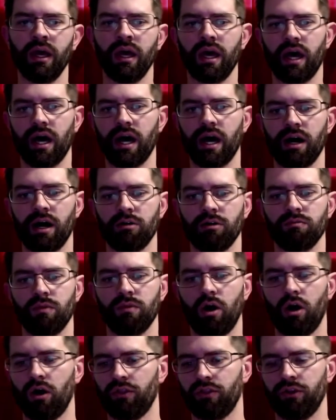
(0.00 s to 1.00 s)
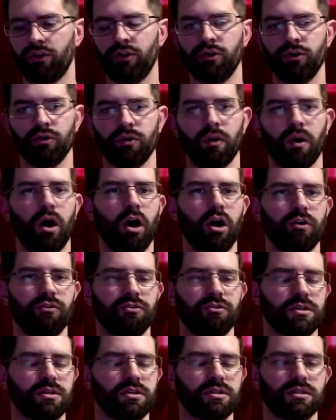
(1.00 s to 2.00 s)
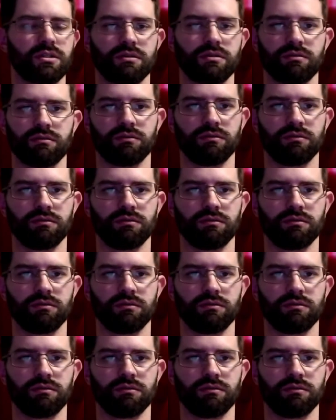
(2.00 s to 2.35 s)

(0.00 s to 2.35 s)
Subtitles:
All the new Office